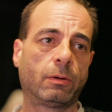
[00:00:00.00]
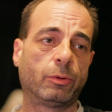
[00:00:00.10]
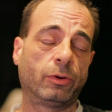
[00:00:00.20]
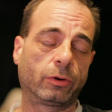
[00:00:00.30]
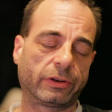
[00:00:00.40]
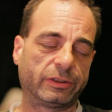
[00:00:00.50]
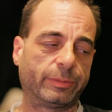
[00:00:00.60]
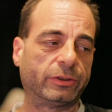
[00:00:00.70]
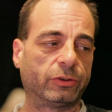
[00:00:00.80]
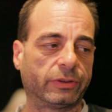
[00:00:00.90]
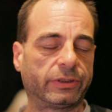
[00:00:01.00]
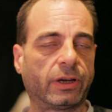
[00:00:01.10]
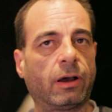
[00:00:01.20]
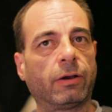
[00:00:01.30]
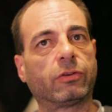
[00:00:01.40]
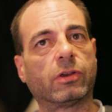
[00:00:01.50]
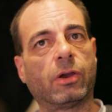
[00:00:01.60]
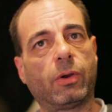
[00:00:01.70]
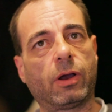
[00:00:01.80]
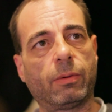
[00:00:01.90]
Not going to bed during the dark,
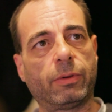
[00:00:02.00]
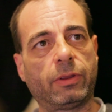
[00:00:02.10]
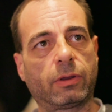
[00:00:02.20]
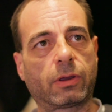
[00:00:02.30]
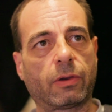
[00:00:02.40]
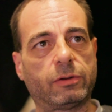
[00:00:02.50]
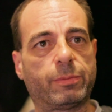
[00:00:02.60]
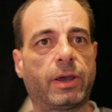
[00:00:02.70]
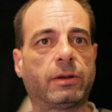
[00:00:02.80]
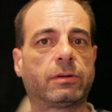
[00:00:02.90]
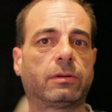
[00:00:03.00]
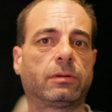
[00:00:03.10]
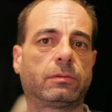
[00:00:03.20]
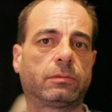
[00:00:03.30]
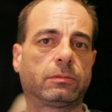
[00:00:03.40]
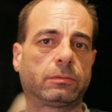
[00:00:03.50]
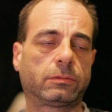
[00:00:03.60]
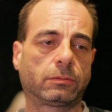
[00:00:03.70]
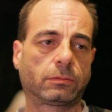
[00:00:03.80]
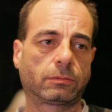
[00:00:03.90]
so I'm either going to bed
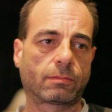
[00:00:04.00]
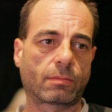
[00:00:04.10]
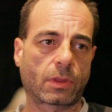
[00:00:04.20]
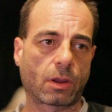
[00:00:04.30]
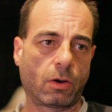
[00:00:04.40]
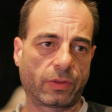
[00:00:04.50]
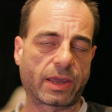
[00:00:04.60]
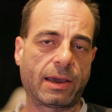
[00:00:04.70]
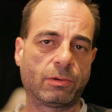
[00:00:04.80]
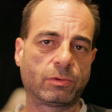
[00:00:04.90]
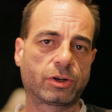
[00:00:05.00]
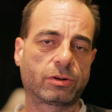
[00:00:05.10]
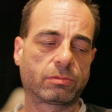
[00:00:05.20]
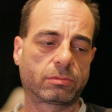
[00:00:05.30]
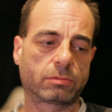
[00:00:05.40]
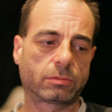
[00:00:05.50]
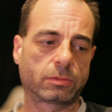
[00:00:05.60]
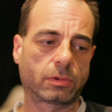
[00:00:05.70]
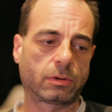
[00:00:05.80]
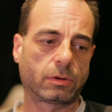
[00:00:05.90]
on the couch
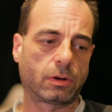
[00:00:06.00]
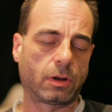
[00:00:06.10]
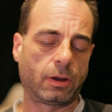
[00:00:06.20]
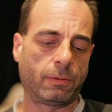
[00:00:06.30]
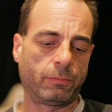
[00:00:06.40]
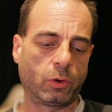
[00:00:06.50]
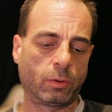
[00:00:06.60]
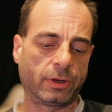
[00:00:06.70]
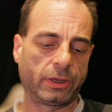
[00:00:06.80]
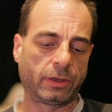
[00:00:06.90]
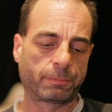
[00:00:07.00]
normally